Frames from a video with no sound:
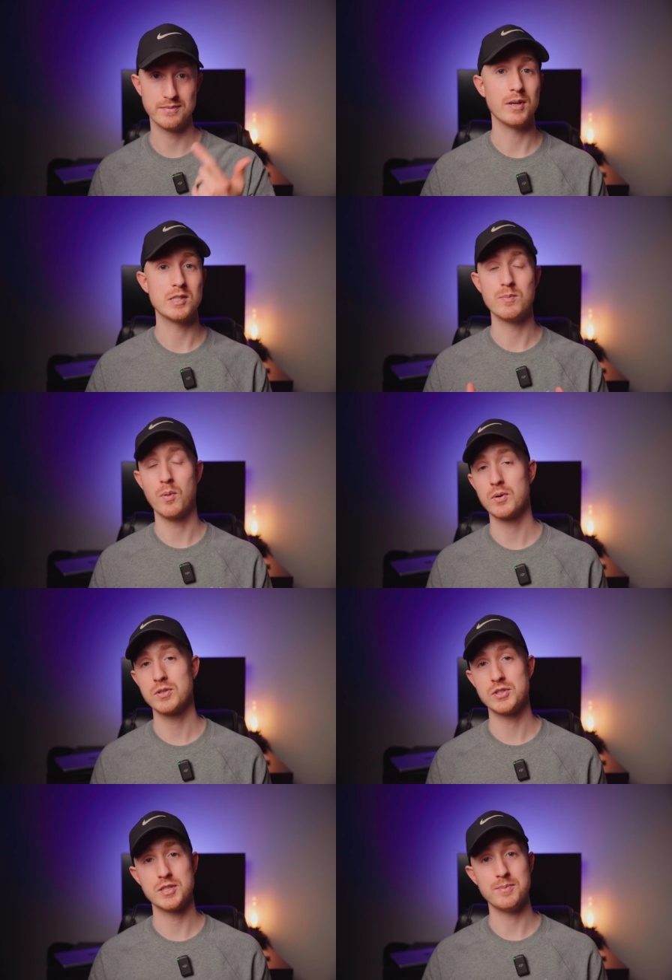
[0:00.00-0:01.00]
but it's important
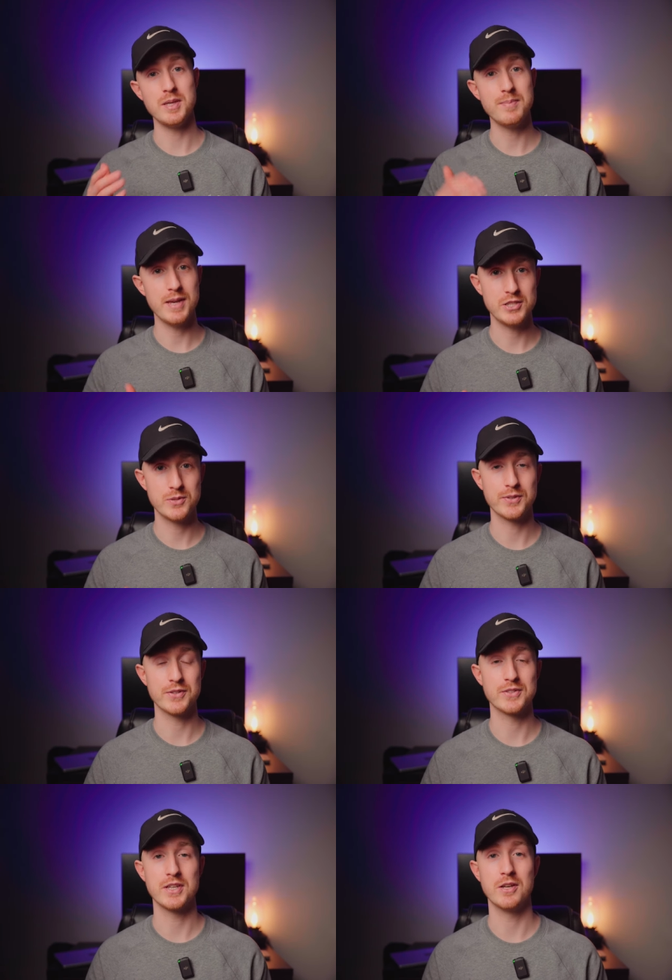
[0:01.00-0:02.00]
just to be patient with
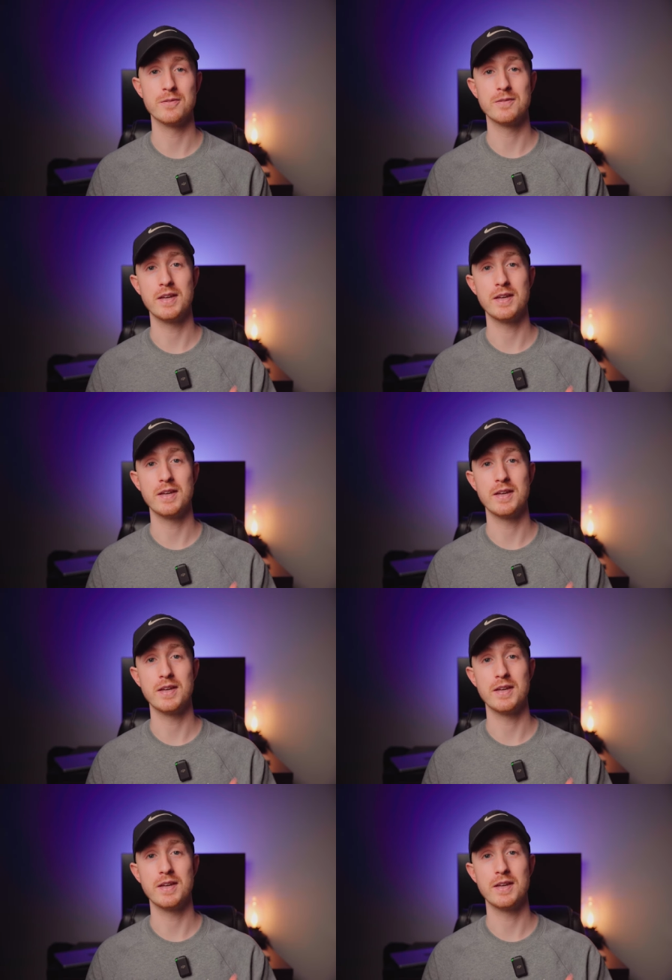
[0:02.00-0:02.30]
yourself